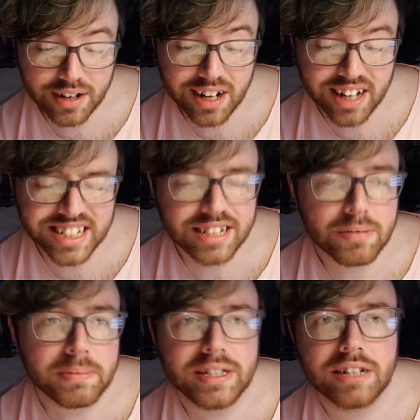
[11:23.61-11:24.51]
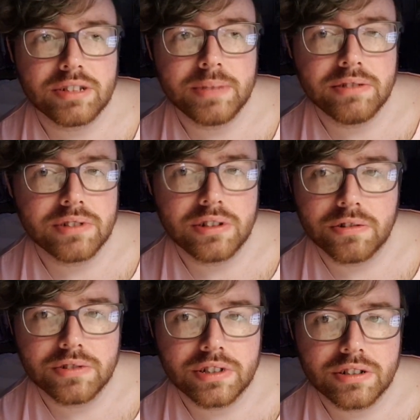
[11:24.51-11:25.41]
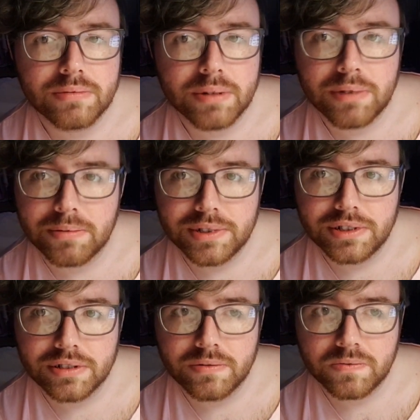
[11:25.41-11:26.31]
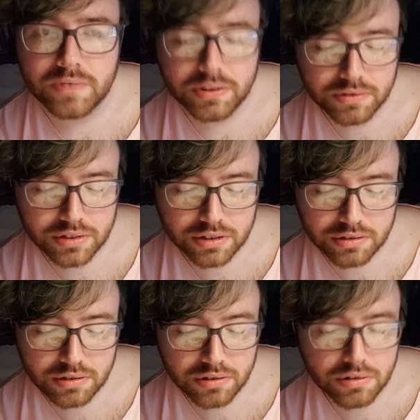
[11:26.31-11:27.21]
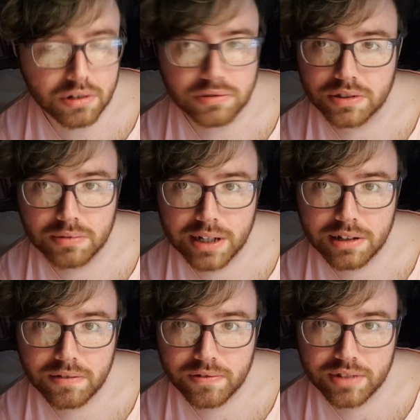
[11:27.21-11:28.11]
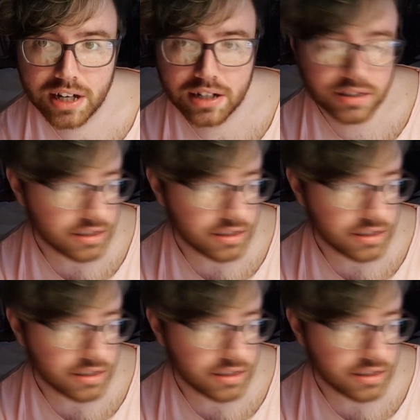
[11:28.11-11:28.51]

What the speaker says: I think it might be down to me using golden syrup. I probably should have used glucose as well for that.